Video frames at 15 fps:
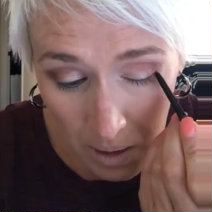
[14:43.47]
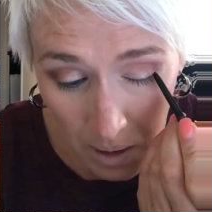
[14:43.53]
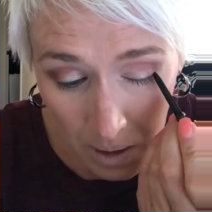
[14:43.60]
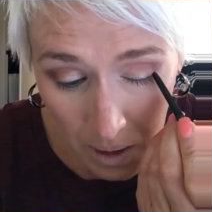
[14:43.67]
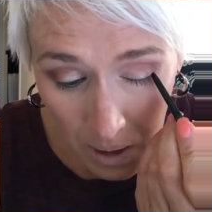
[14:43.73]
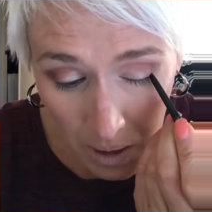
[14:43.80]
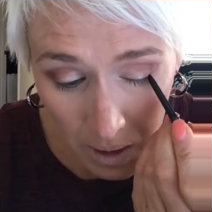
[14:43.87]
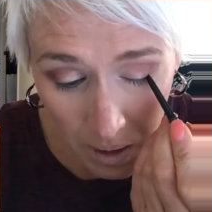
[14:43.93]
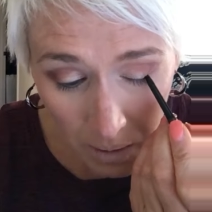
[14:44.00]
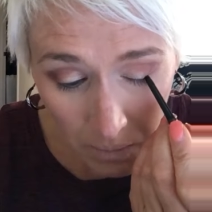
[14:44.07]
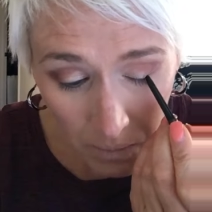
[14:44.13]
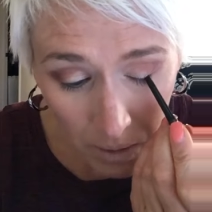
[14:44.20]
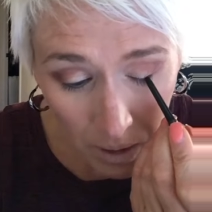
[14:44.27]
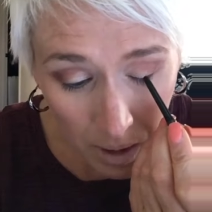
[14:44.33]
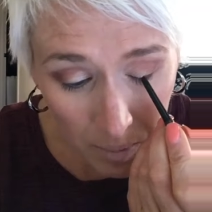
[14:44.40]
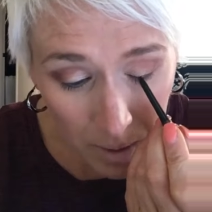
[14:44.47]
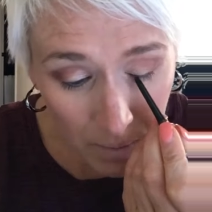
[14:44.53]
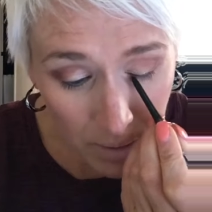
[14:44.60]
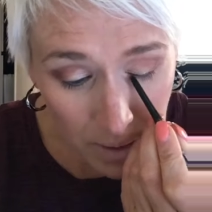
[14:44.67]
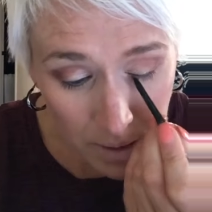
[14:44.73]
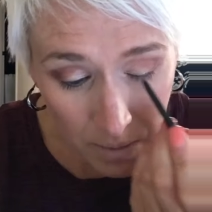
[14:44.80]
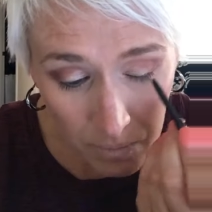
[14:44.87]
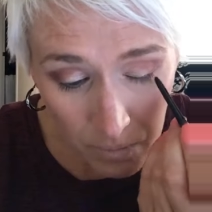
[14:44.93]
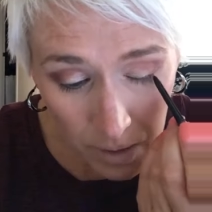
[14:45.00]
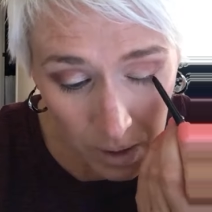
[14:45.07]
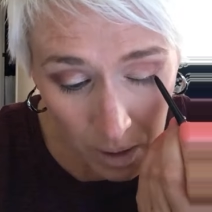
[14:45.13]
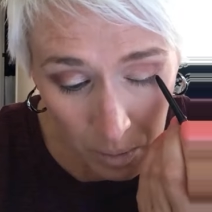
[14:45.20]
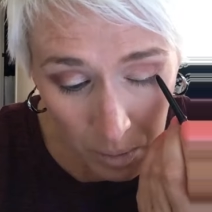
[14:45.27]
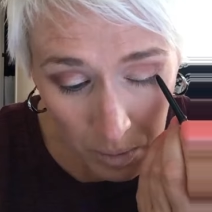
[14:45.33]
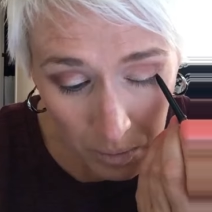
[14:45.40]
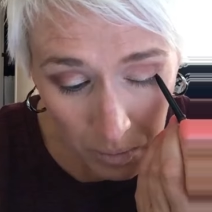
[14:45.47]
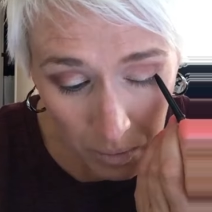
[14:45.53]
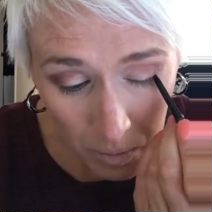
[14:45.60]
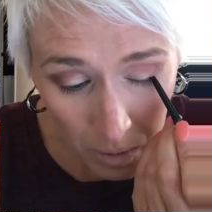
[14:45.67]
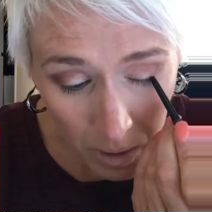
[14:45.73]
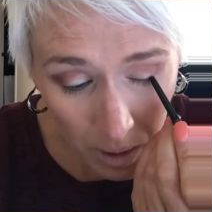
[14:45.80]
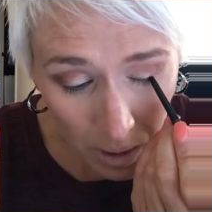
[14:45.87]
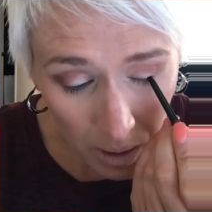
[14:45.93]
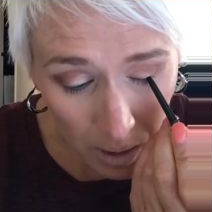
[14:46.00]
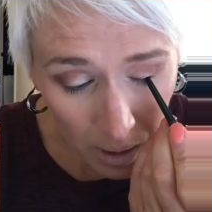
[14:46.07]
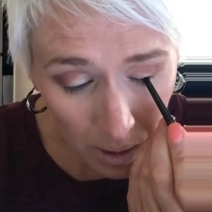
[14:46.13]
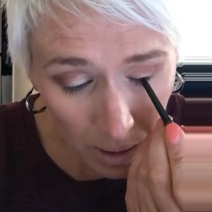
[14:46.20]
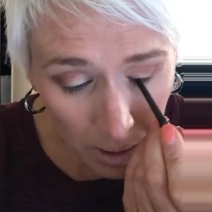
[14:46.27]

And if you caught my video before,